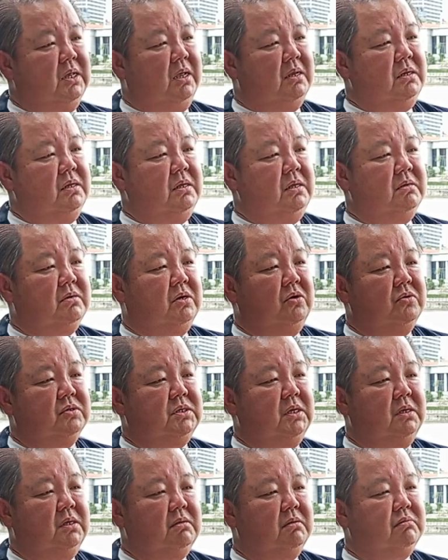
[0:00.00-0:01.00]
any
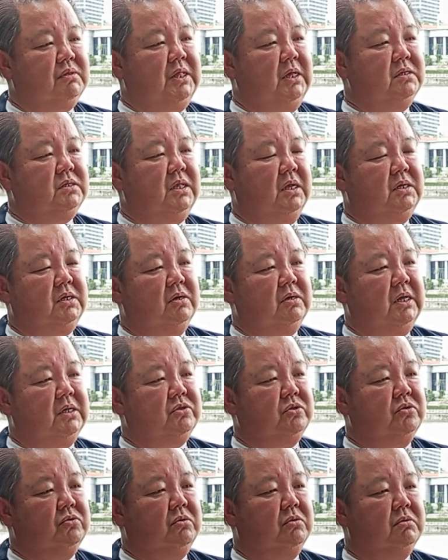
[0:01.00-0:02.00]
closing things that you'd like
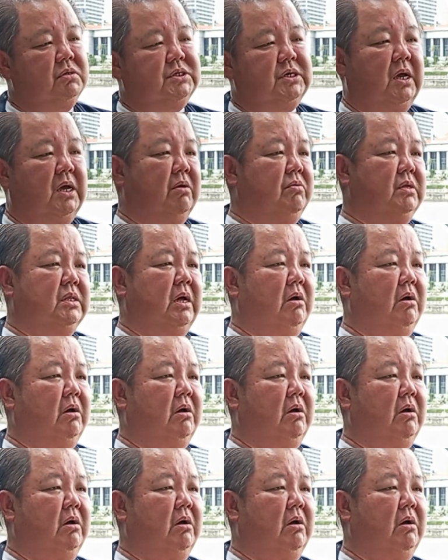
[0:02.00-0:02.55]
to share with our